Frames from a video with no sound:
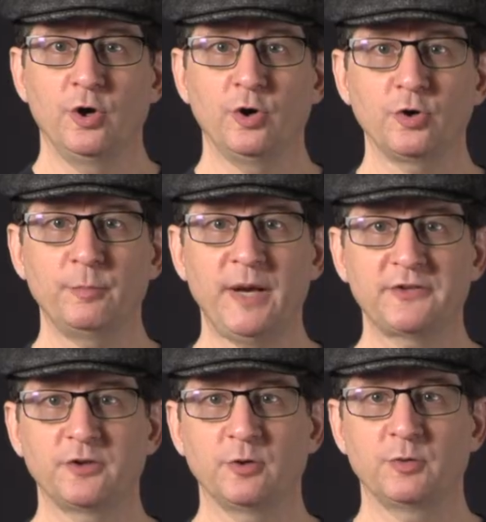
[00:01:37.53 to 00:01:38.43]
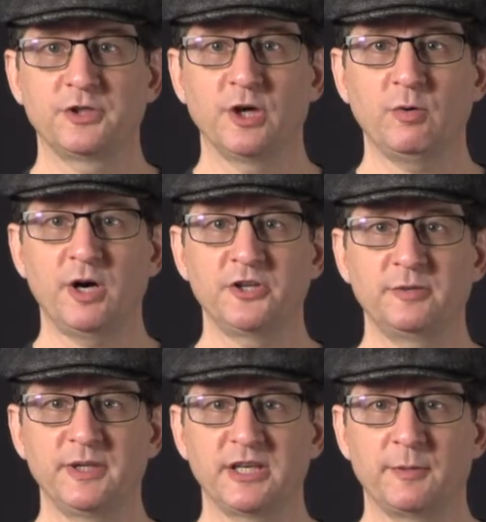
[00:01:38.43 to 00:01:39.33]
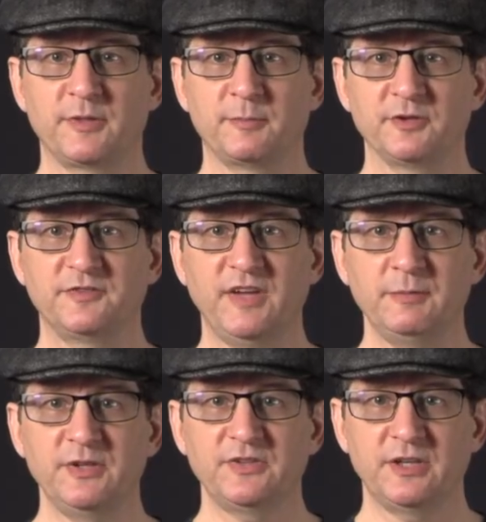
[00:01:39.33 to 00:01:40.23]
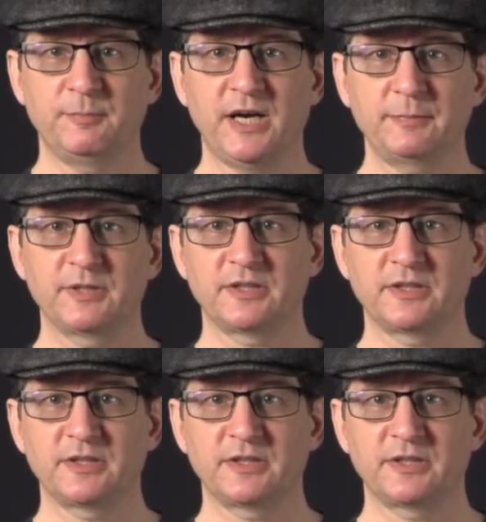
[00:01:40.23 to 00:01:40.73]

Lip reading: Ōgon Batto would go on to become the most famous and popular